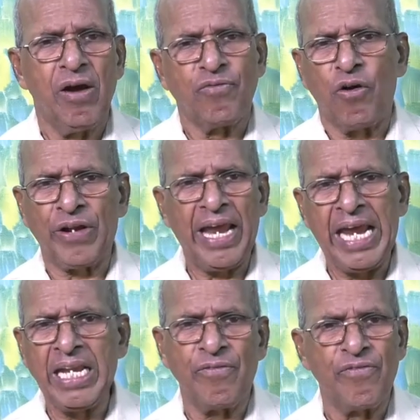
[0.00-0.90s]
for
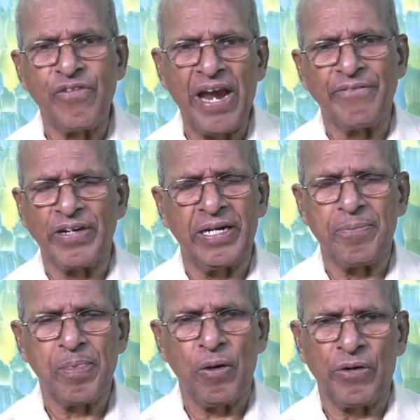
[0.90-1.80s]
any favor
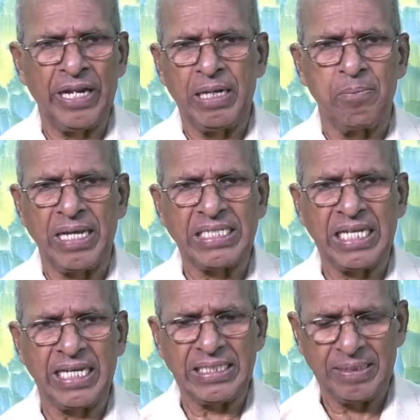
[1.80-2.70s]
or any
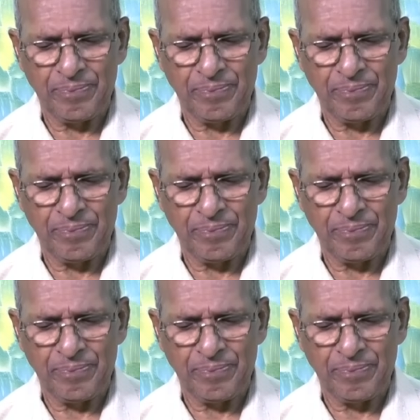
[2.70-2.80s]
blessing.